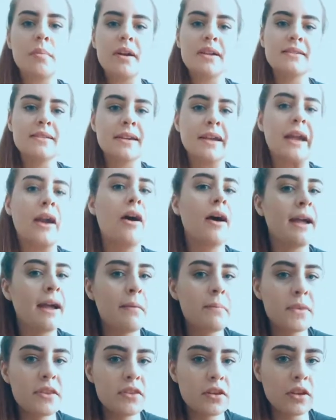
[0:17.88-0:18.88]
saying I
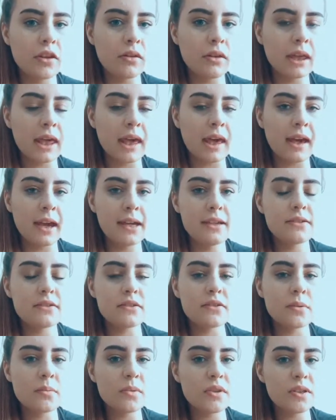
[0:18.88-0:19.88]
am in the UK, so
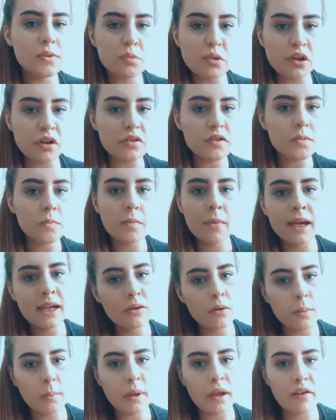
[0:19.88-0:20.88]
some of these products may
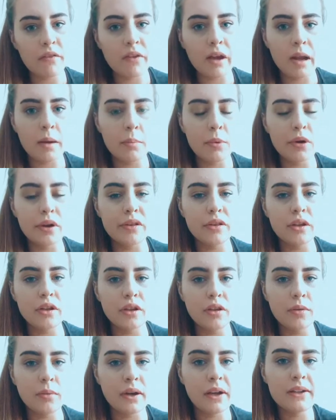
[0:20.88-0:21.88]
not be available in the
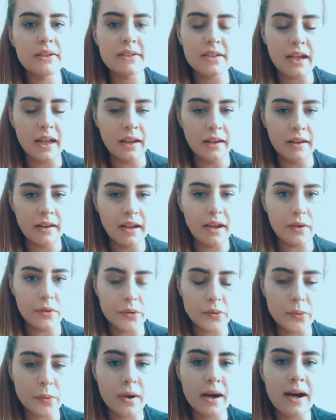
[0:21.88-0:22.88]
US and
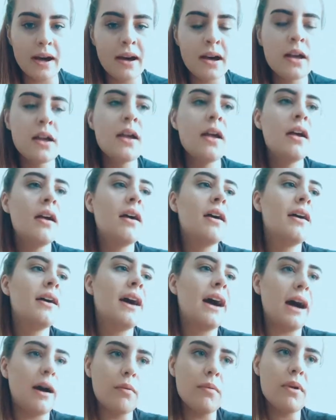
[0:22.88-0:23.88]
elsewhere.
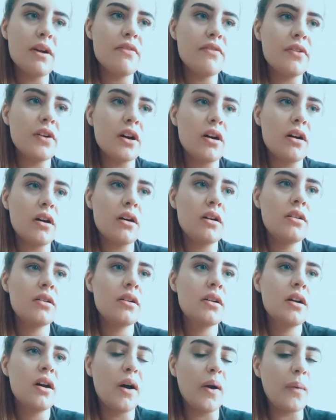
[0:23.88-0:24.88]
However,
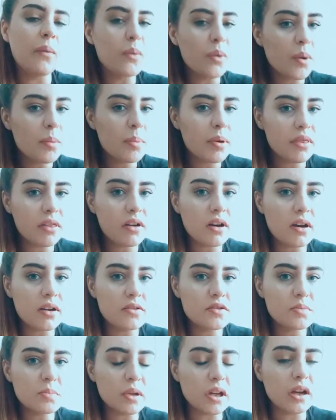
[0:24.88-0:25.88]
I will put the
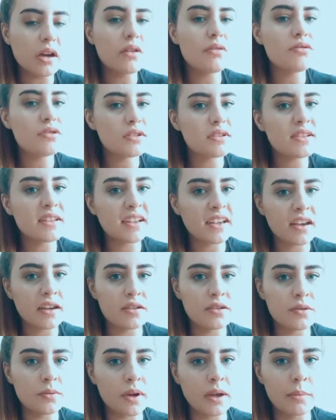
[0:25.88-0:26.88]
codes below just in
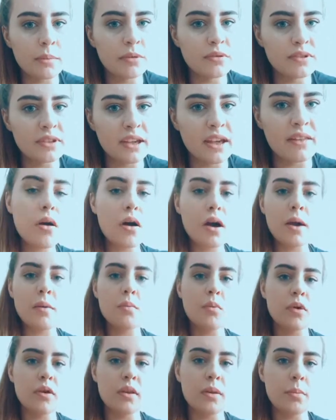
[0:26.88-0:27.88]
case you're able to get them.
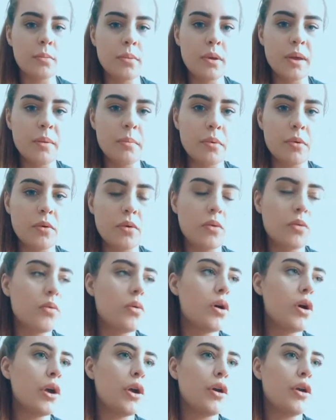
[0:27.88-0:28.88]
I'm one of them
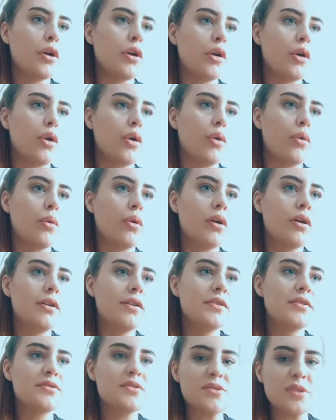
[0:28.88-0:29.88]
people who
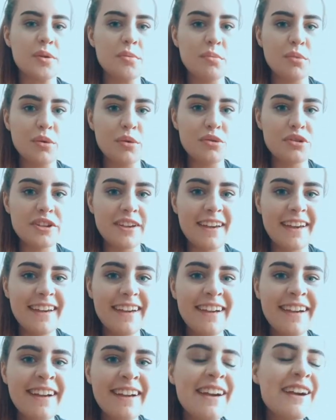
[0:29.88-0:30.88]
don't bullshit,
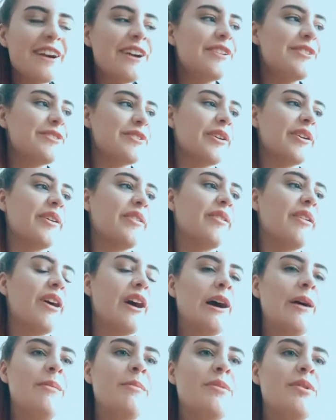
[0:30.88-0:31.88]
so
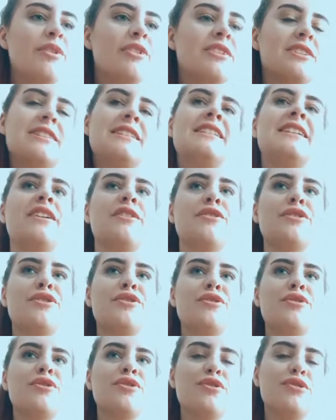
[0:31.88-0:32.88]
I'm not going to tell
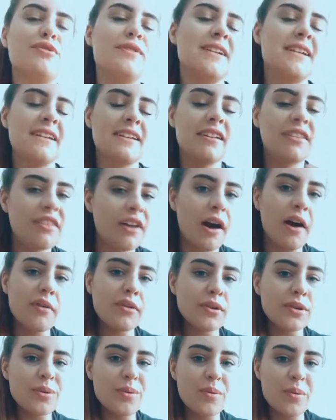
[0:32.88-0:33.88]
you need
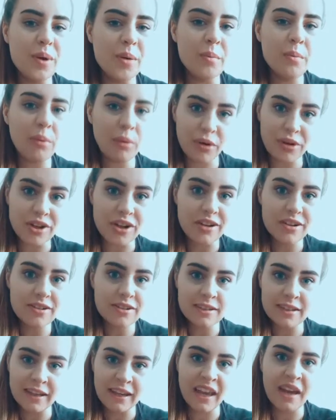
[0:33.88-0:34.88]
1,001
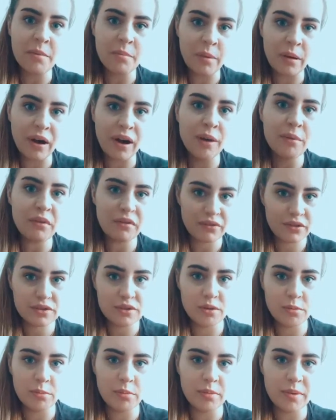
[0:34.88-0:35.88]
products to get by with a
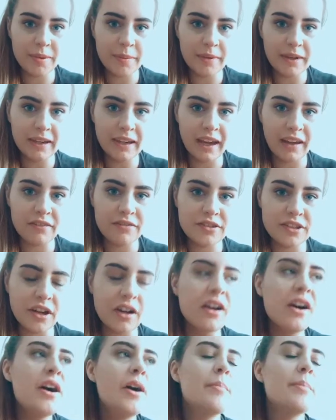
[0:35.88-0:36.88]
suprapubic catheter,
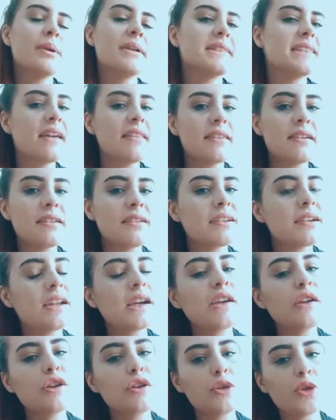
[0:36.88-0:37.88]
because at the end of the day
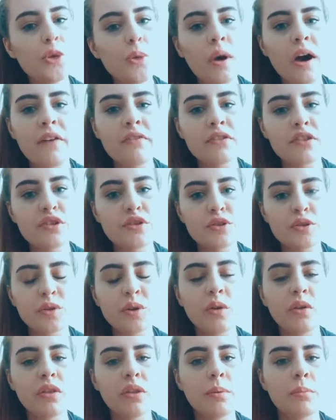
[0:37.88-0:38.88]
you have to
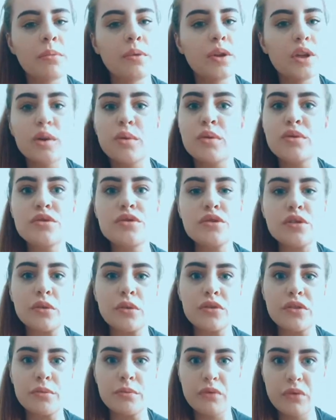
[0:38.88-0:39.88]
store them, no one
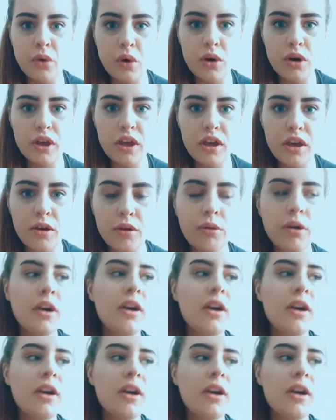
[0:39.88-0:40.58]
stores them for you,